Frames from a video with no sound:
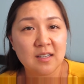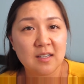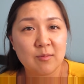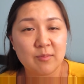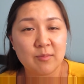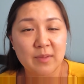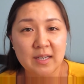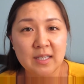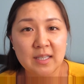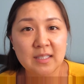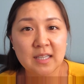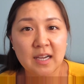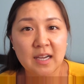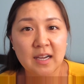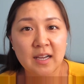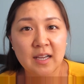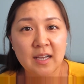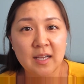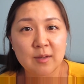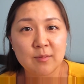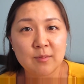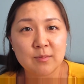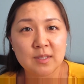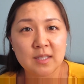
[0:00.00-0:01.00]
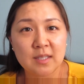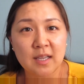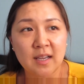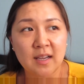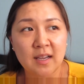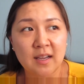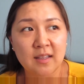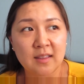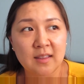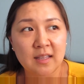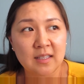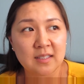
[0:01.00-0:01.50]
many times
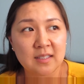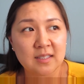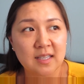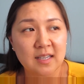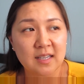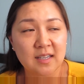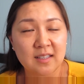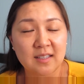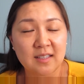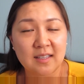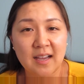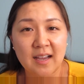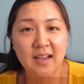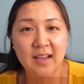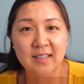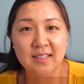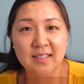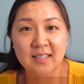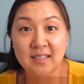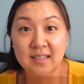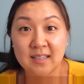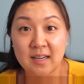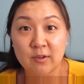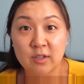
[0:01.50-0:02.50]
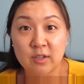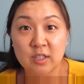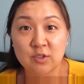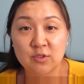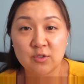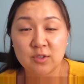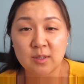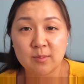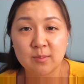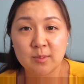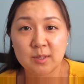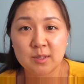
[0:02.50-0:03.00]
and that's like a 9-10 hour
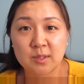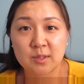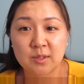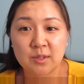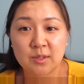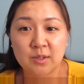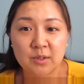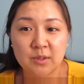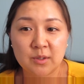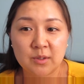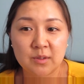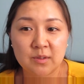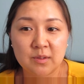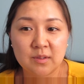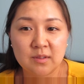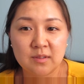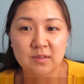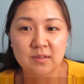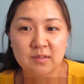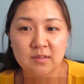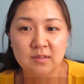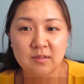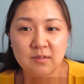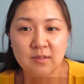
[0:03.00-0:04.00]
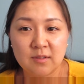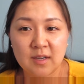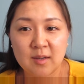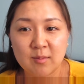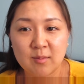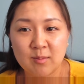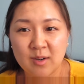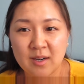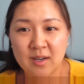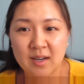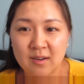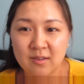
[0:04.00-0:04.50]
trip, so 5
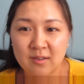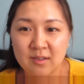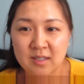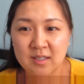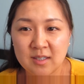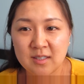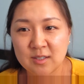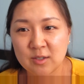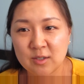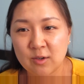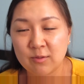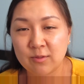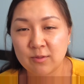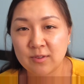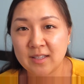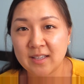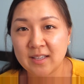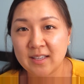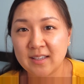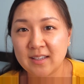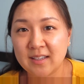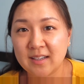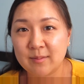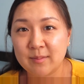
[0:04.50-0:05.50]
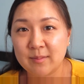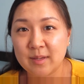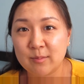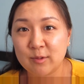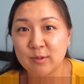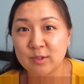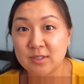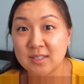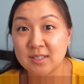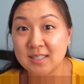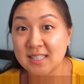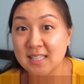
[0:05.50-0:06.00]
more hours, hopefully I'm
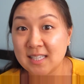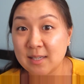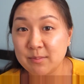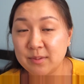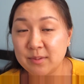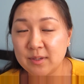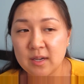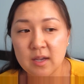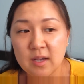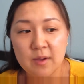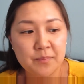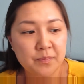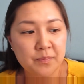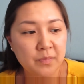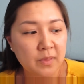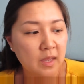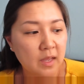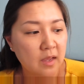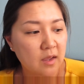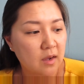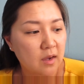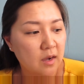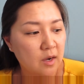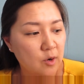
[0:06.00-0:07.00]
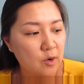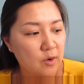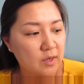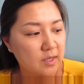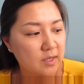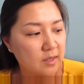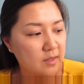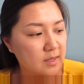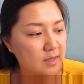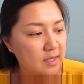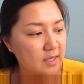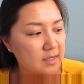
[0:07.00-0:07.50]
able to sleep. Oh,
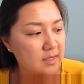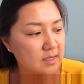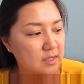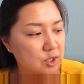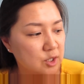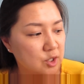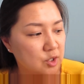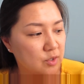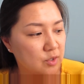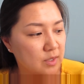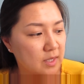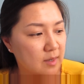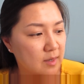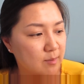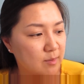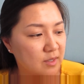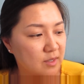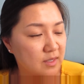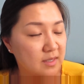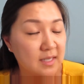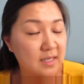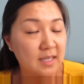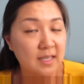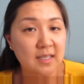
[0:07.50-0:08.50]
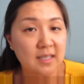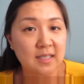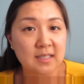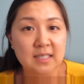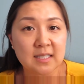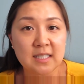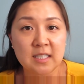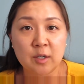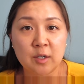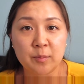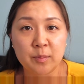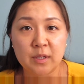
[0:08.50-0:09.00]
another thing I didn't show that I'm going to take is
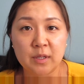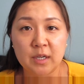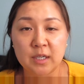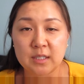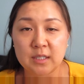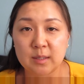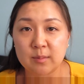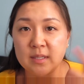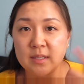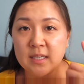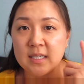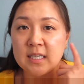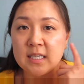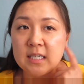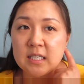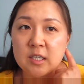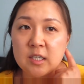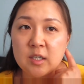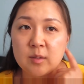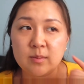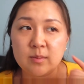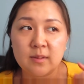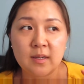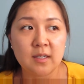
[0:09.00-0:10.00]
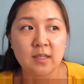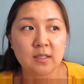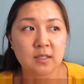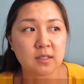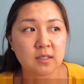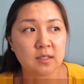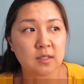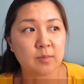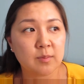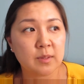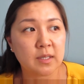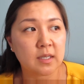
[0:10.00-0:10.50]
earplugs. I'm taking earplugs
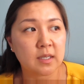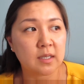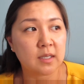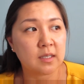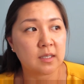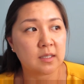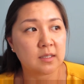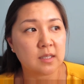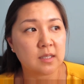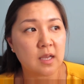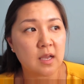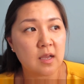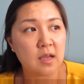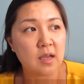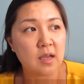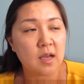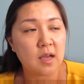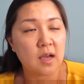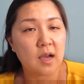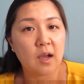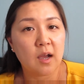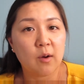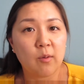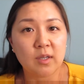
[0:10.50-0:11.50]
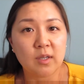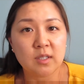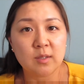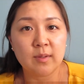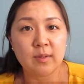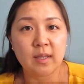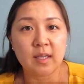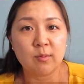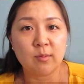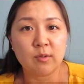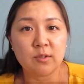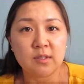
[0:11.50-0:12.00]
just because I want to
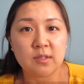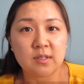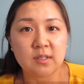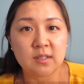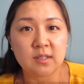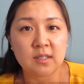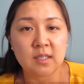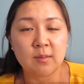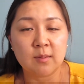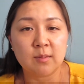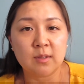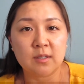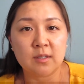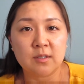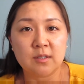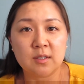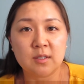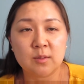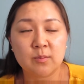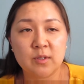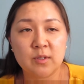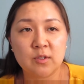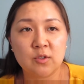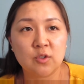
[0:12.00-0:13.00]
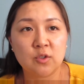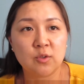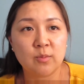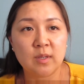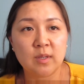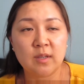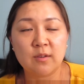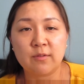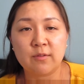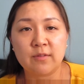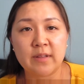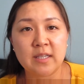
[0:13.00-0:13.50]
be able to sleep. There's just been too
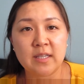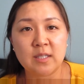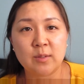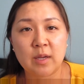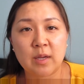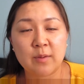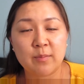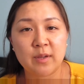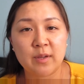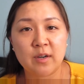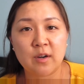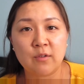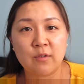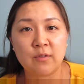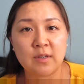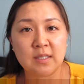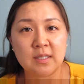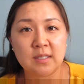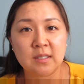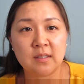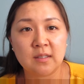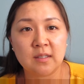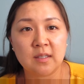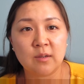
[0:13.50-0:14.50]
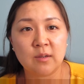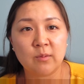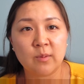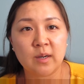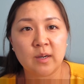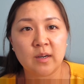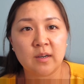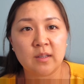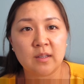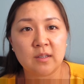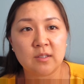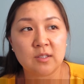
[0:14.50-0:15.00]
many flights I've been on recently
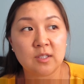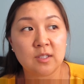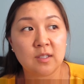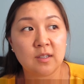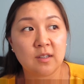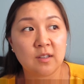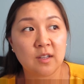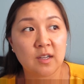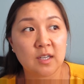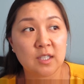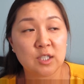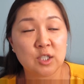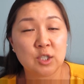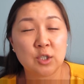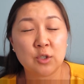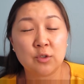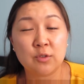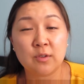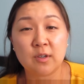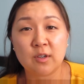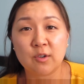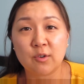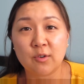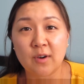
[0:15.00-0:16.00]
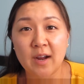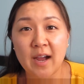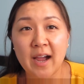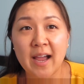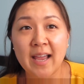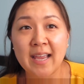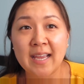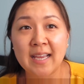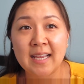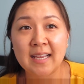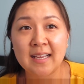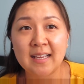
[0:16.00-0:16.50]
where there's a lot of children
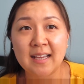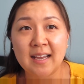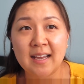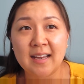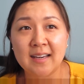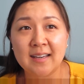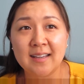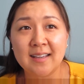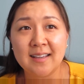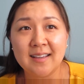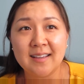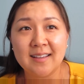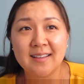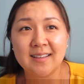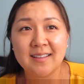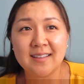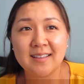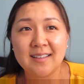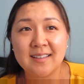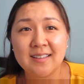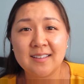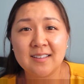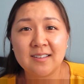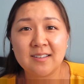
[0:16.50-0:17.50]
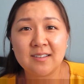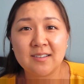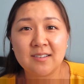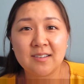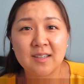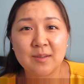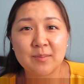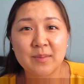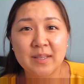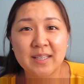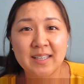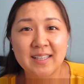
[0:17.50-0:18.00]
crying, and you know,
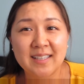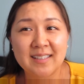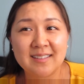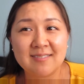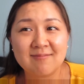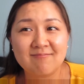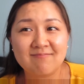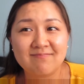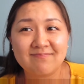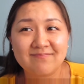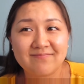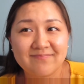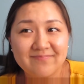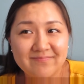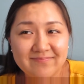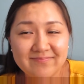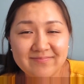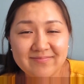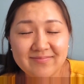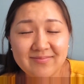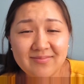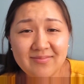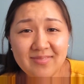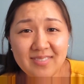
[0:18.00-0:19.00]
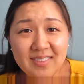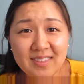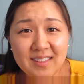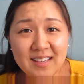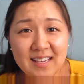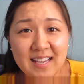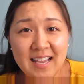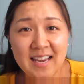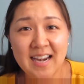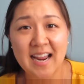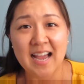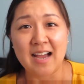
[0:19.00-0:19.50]
I mean,
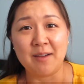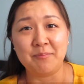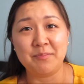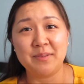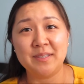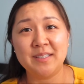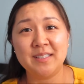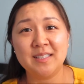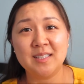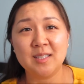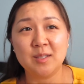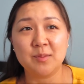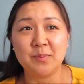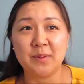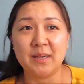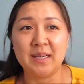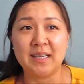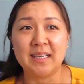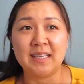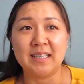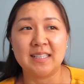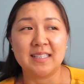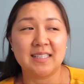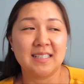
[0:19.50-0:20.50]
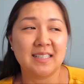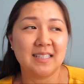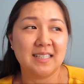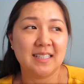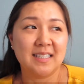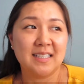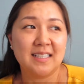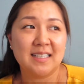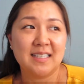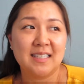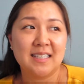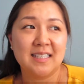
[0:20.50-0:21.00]
it happens, but
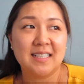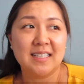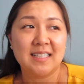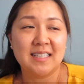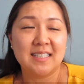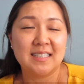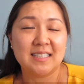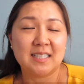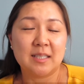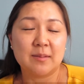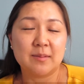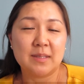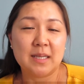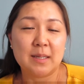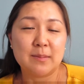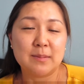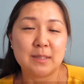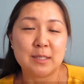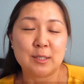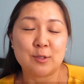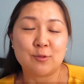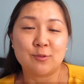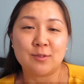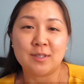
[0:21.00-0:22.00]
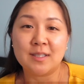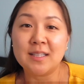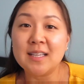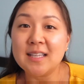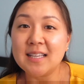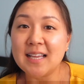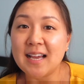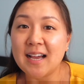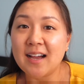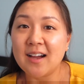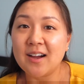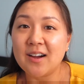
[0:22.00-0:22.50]
sometimes it's really
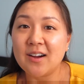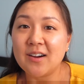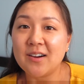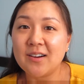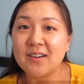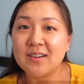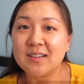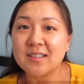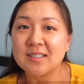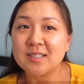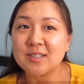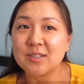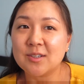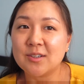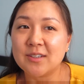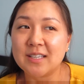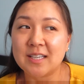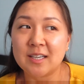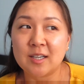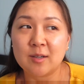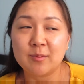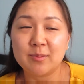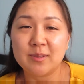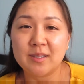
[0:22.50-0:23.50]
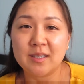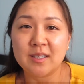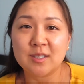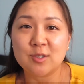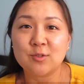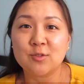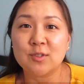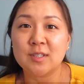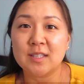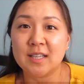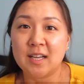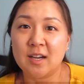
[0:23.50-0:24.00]
loud, so
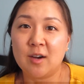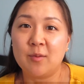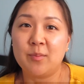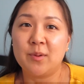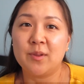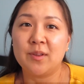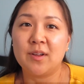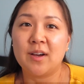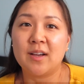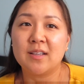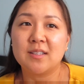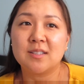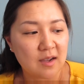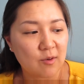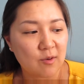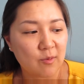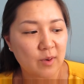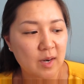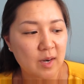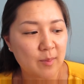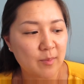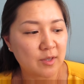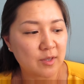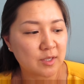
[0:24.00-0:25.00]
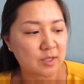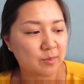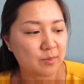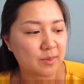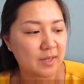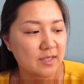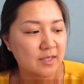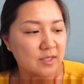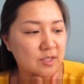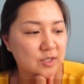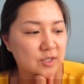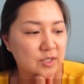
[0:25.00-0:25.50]
earplugs really help a lot. What I'm also
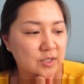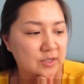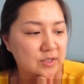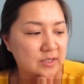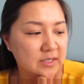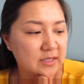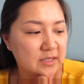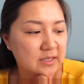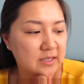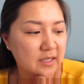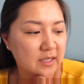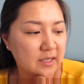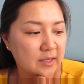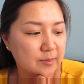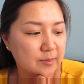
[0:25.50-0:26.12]
planning to do is